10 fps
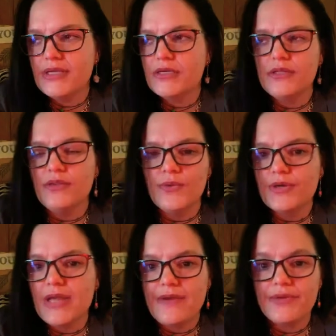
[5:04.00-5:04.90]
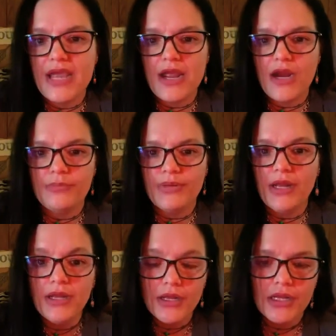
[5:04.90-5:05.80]
Good Lord, I don't care.
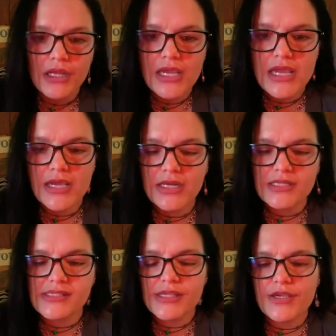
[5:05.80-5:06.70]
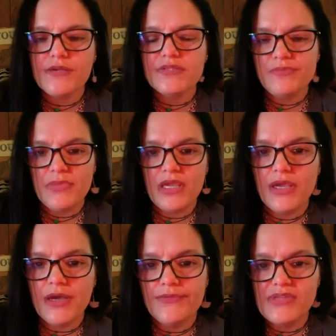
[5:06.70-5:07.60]
But he had accused
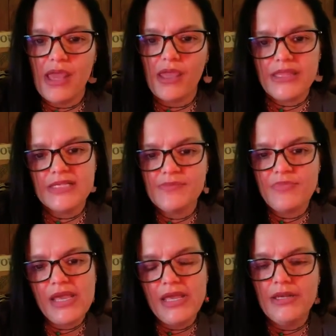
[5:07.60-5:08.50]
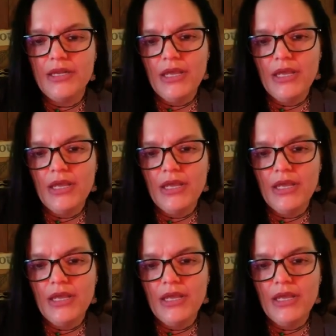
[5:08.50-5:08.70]
me of taking this pin